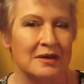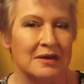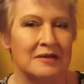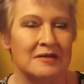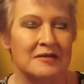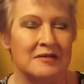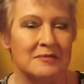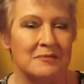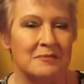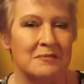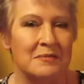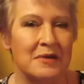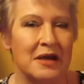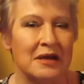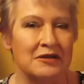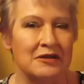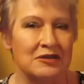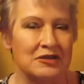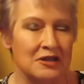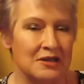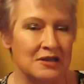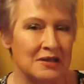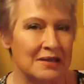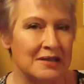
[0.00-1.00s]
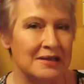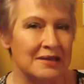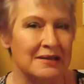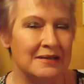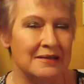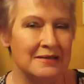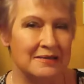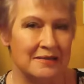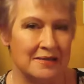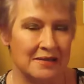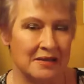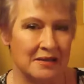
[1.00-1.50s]
It's much
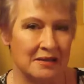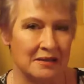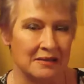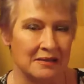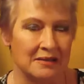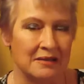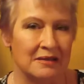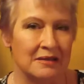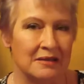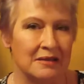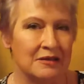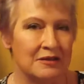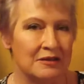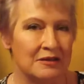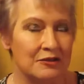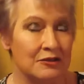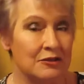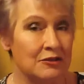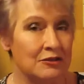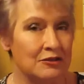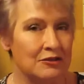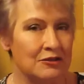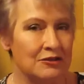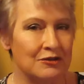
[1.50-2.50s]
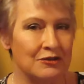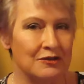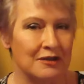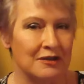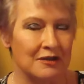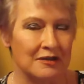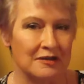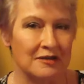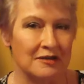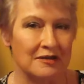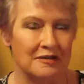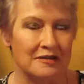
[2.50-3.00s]
easier to do
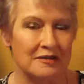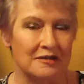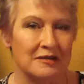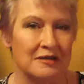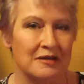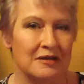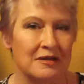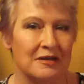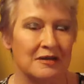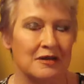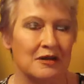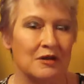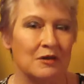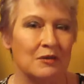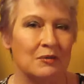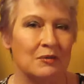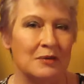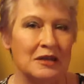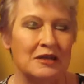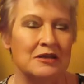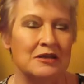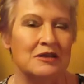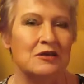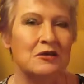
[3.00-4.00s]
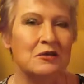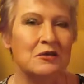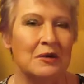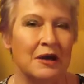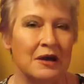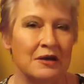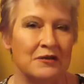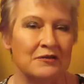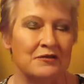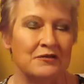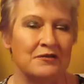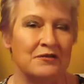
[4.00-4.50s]
this when you
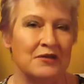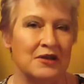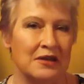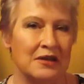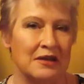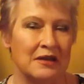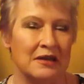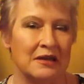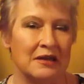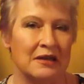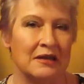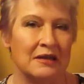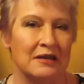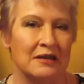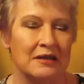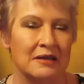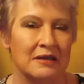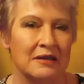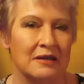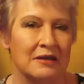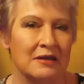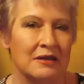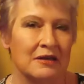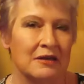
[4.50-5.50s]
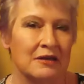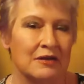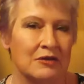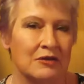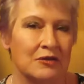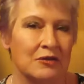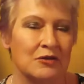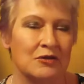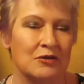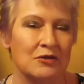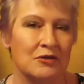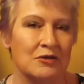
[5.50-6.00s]
are feeling
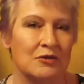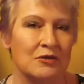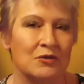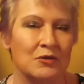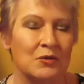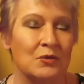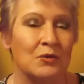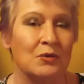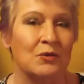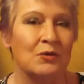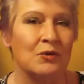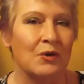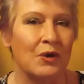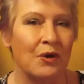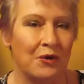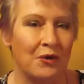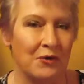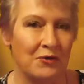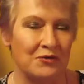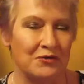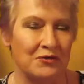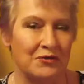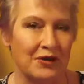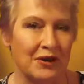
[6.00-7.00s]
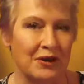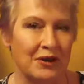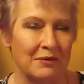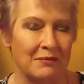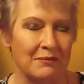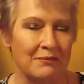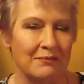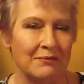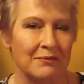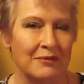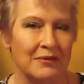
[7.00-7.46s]
good all over.